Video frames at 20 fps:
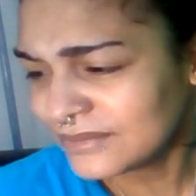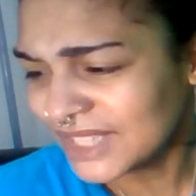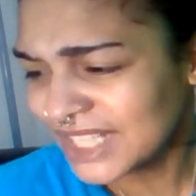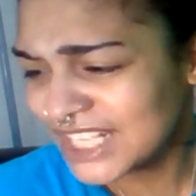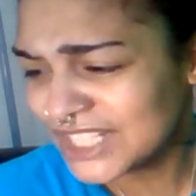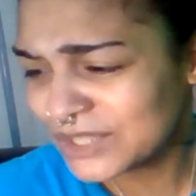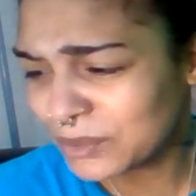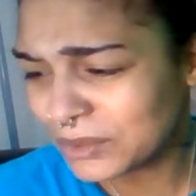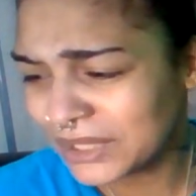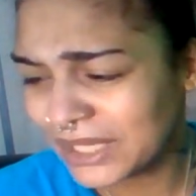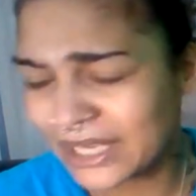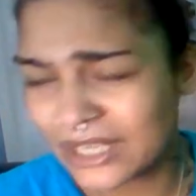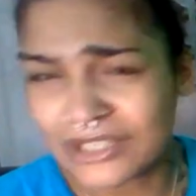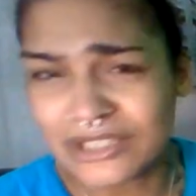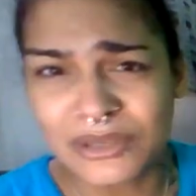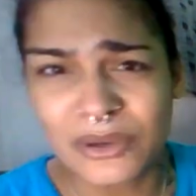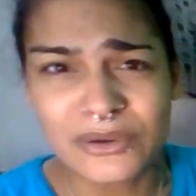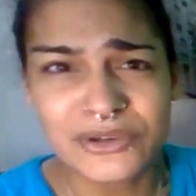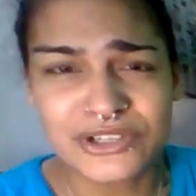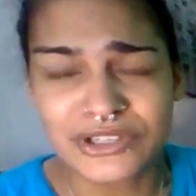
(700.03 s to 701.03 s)
It's when, like, a
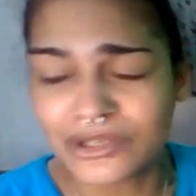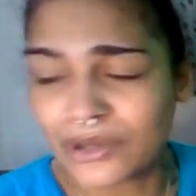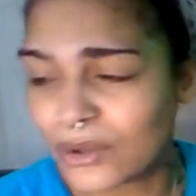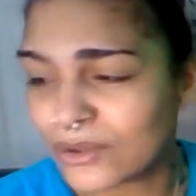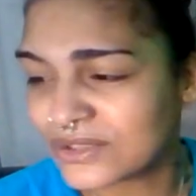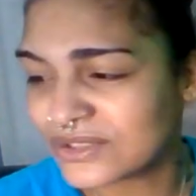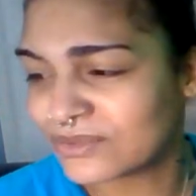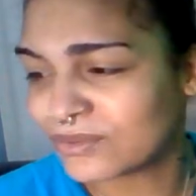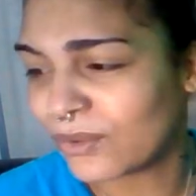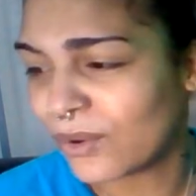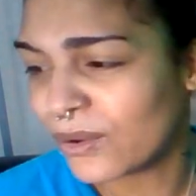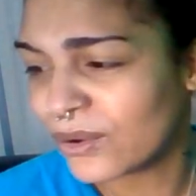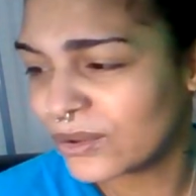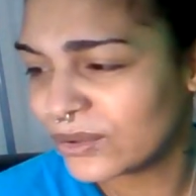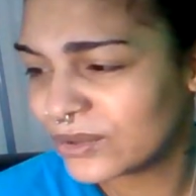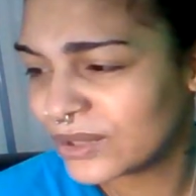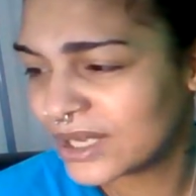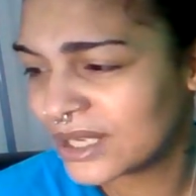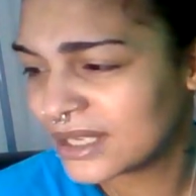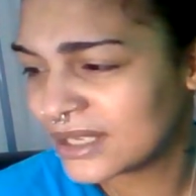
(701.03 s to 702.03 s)
soldier goes
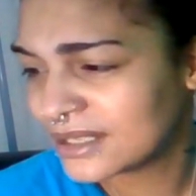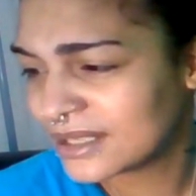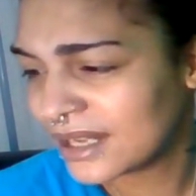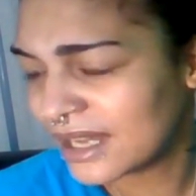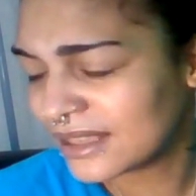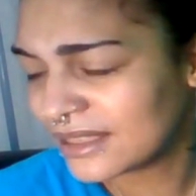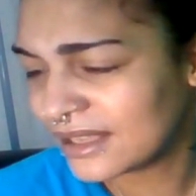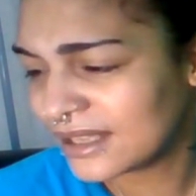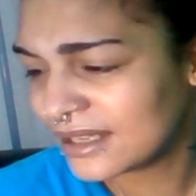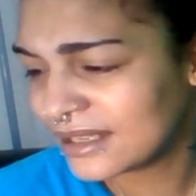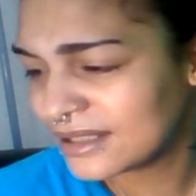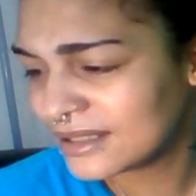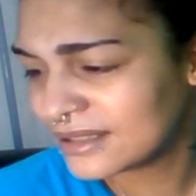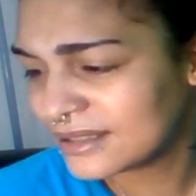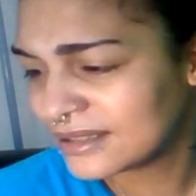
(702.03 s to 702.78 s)
rogue, I think.